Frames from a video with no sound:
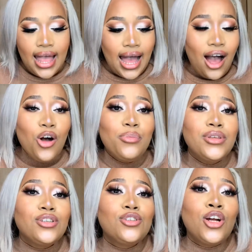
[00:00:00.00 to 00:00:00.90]
I hope
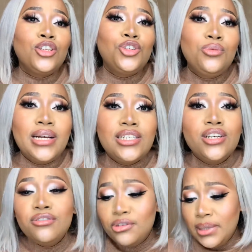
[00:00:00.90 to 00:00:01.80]
this is not too much
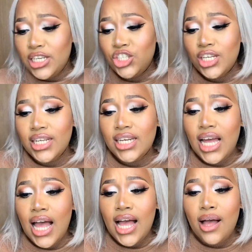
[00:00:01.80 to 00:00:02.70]
information
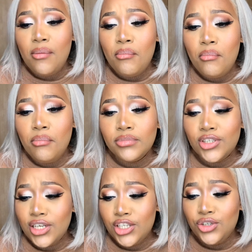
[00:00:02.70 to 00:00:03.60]
um, to
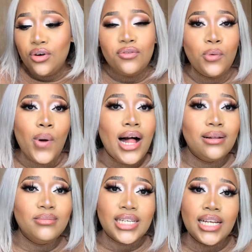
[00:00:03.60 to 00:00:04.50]
get you
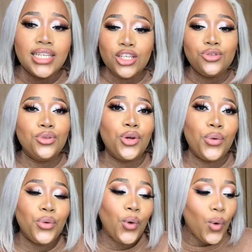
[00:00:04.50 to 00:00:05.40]
overwhelmed and get you
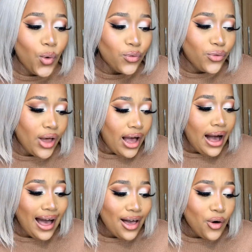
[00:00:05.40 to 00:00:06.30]
thrown off.
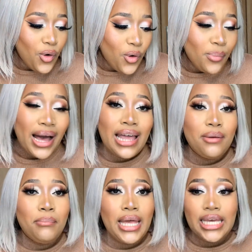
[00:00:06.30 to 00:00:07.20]
I hope I
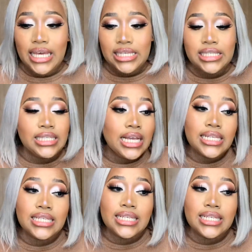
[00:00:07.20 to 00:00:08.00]
am making sense